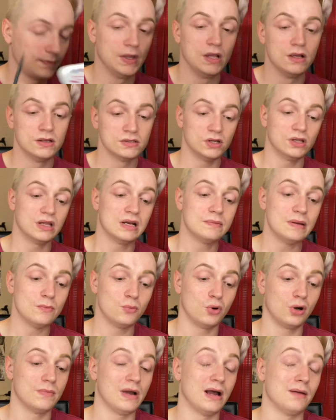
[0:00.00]
So a little bit more
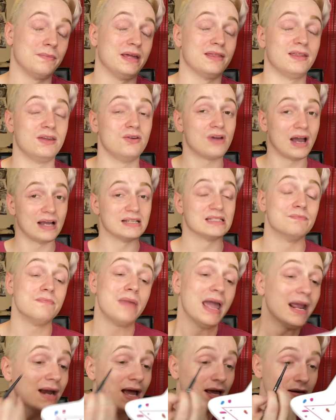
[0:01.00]
about me that you guys may
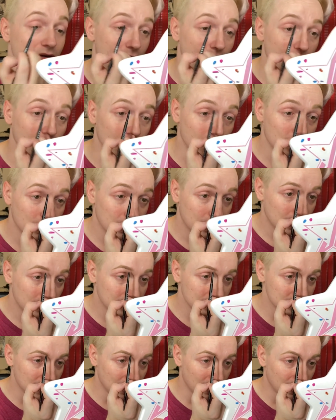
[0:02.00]
not know is
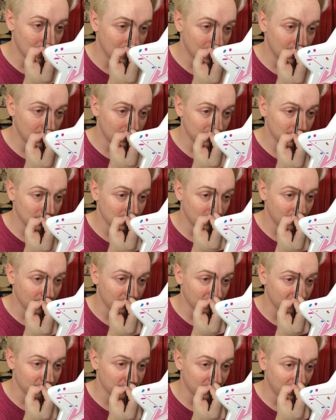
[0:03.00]
that I
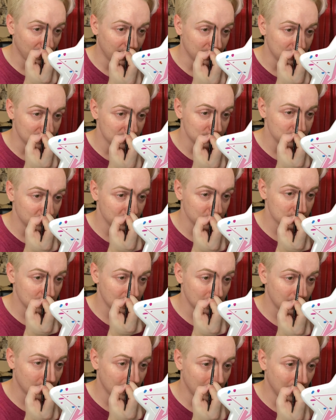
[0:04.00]
love 80s
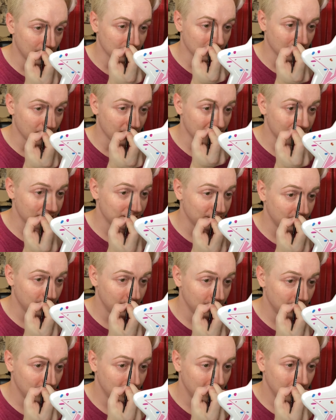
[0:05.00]
music. I love
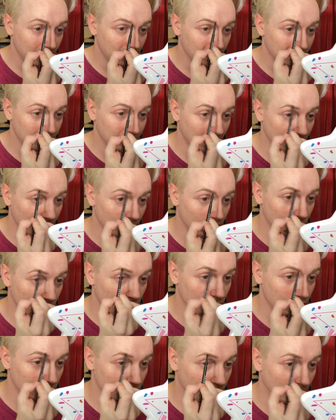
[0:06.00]
that
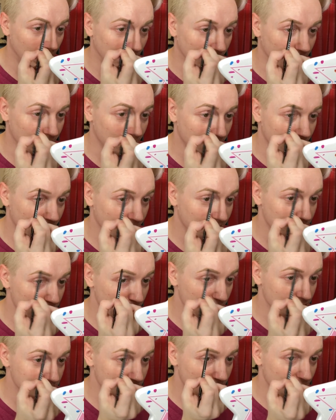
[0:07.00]
whole era of
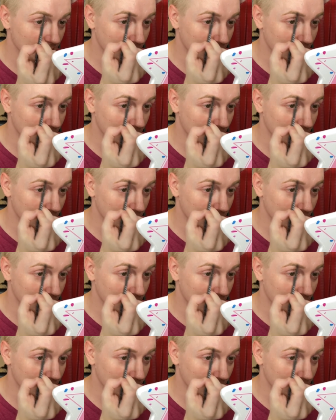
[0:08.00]
music.